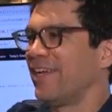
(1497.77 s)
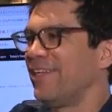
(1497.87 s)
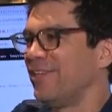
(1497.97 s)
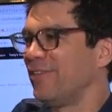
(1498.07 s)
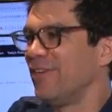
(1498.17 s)

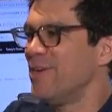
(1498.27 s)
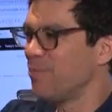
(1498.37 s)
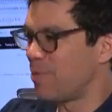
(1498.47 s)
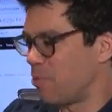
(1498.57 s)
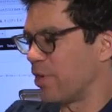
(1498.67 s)
and
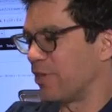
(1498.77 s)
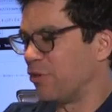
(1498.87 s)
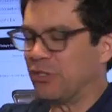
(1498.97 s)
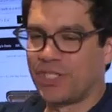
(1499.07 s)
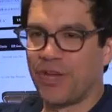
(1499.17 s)
people get
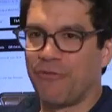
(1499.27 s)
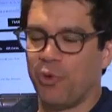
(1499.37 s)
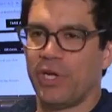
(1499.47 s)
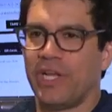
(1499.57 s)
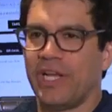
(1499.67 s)
their stuff
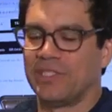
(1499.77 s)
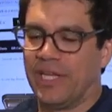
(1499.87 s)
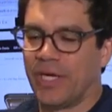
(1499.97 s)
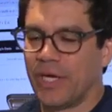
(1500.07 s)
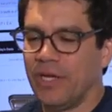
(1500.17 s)
40 days
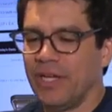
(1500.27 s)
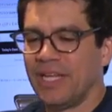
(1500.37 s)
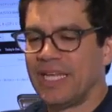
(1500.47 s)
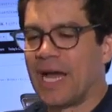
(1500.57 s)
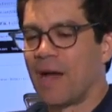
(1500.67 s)
later.
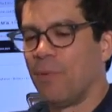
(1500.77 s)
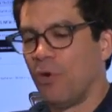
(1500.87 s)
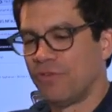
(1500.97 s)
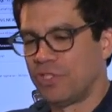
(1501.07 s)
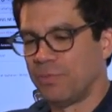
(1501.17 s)
Now I'm
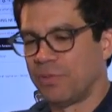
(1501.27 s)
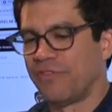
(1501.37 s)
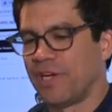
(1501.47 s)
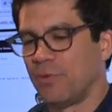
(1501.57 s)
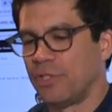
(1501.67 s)

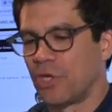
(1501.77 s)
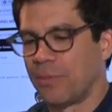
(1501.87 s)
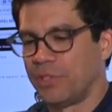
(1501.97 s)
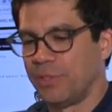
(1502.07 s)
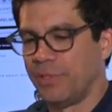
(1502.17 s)
oversimplifying what
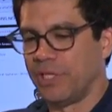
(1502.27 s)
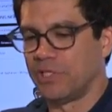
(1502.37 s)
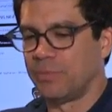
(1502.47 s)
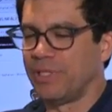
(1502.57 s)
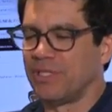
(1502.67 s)
drop shipping
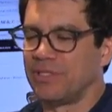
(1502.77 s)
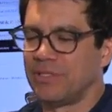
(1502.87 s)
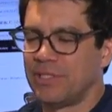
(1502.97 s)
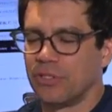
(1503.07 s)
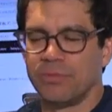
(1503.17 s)
is because
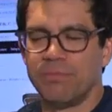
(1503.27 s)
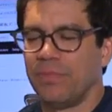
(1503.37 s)
there's